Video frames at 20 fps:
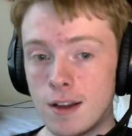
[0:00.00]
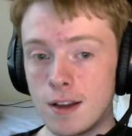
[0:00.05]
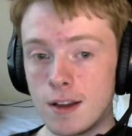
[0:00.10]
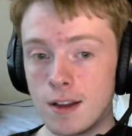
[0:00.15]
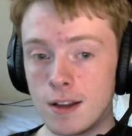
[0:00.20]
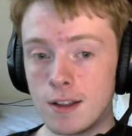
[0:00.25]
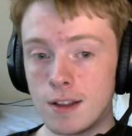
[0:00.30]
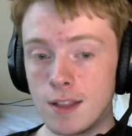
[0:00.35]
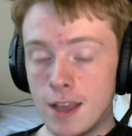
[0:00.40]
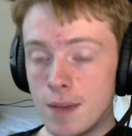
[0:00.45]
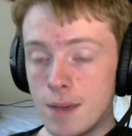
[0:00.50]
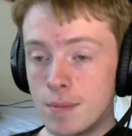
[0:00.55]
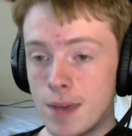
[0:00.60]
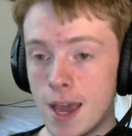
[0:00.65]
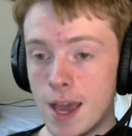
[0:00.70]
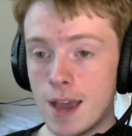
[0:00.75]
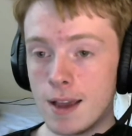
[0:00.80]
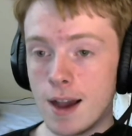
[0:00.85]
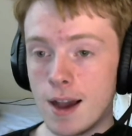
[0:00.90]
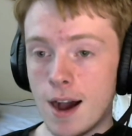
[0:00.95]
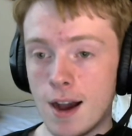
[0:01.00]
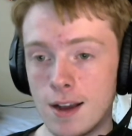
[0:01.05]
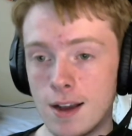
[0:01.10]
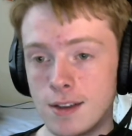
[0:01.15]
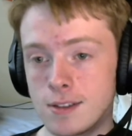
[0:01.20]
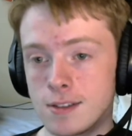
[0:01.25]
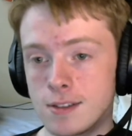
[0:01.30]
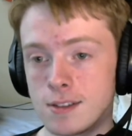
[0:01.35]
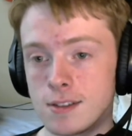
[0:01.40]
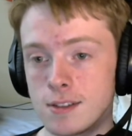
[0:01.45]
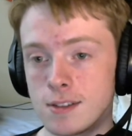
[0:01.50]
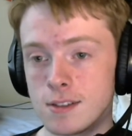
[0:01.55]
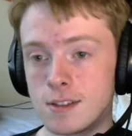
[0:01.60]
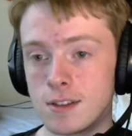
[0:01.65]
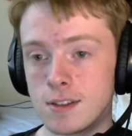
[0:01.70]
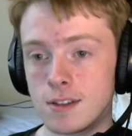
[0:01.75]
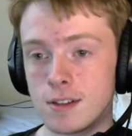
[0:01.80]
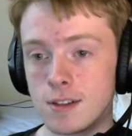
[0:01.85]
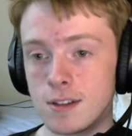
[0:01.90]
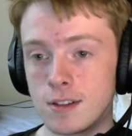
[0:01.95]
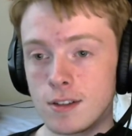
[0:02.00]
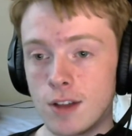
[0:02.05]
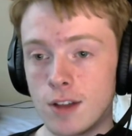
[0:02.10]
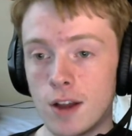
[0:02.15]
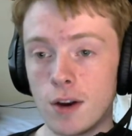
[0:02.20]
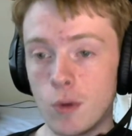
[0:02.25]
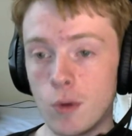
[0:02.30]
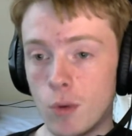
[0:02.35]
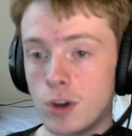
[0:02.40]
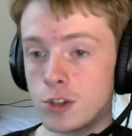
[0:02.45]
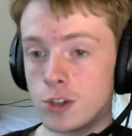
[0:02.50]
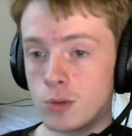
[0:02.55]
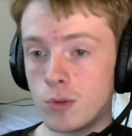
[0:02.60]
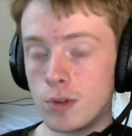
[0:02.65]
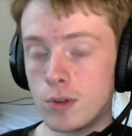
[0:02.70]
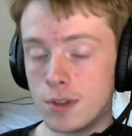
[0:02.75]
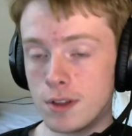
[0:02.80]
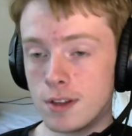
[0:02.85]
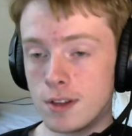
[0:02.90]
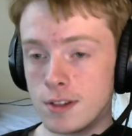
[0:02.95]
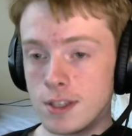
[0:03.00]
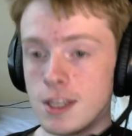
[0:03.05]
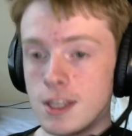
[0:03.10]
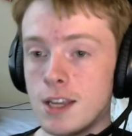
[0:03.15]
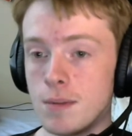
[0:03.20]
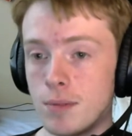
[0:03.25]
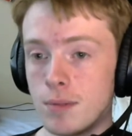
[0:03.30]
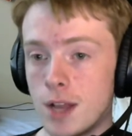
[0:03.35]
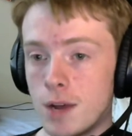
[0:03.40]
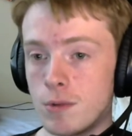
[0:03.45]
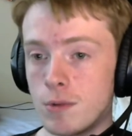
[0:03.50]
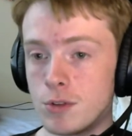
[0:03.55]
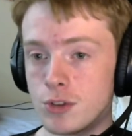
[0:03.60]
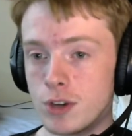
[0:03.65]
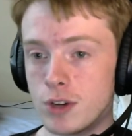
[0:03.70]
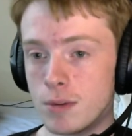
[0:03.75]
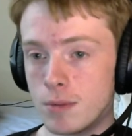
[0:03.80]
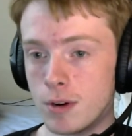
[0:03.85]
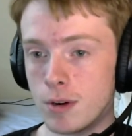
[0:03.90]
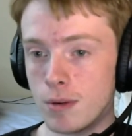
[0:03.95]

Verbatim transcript: the MK guys thought it was worth it to keep playing with Dreamer.